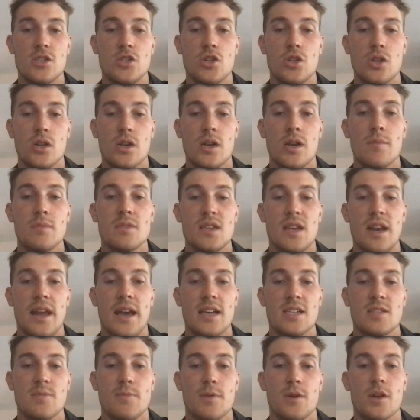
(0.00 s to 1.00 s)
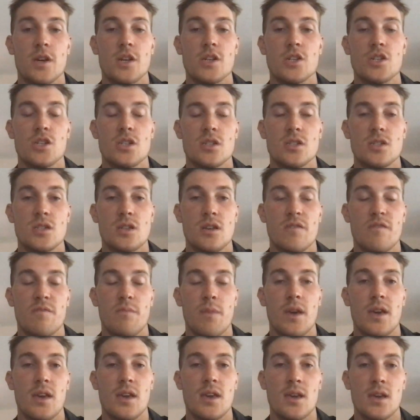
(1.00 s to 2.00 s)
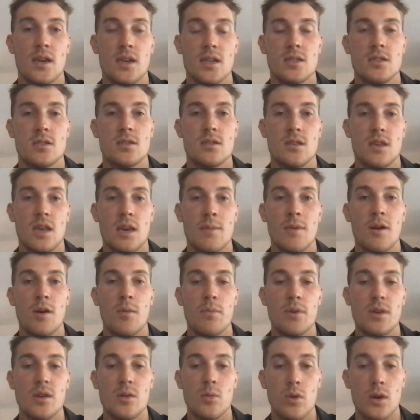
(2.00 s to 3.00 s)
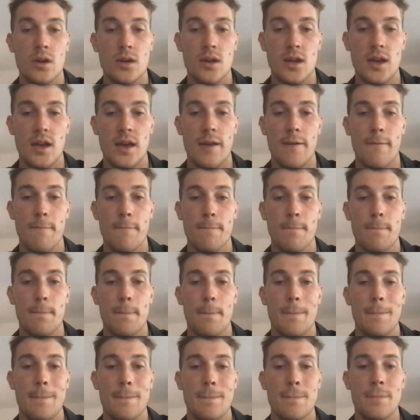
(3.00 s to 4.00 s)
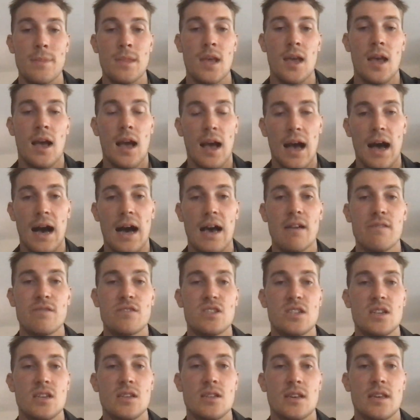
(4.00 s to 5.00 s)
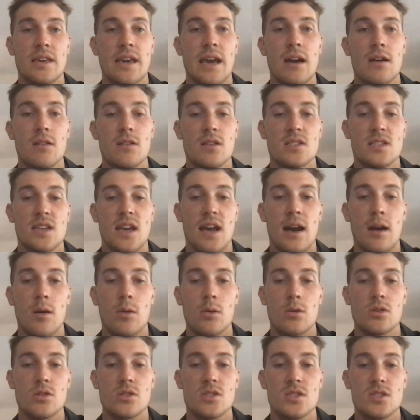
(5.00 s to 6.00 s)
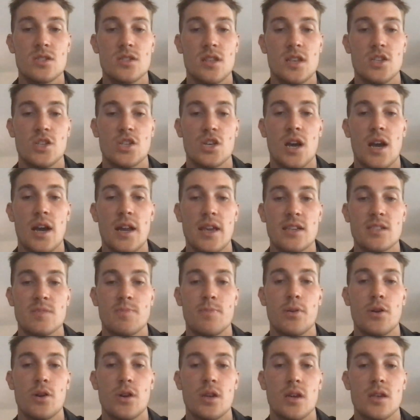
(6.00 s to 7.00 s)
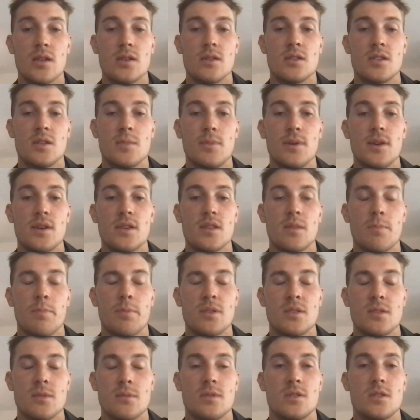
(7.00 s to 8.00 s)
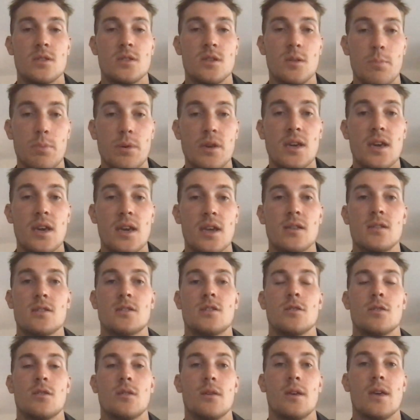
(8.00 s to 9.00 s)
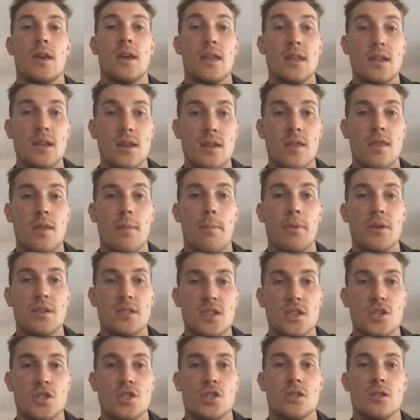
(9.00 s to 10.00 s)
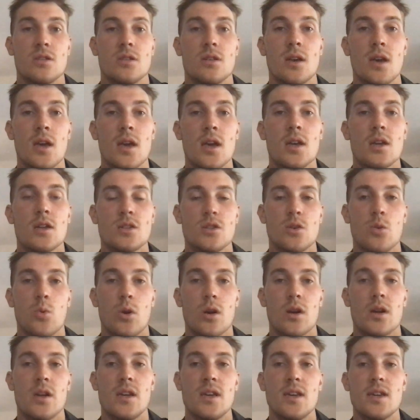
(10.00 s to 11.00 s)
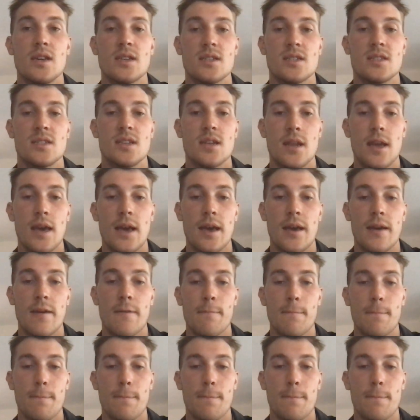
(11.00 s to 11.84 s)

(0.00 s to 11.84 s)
dreams and aspirations of making it to the MLB one day. I've seen the countless hours that Johnny has put in to be in the position to where he is today.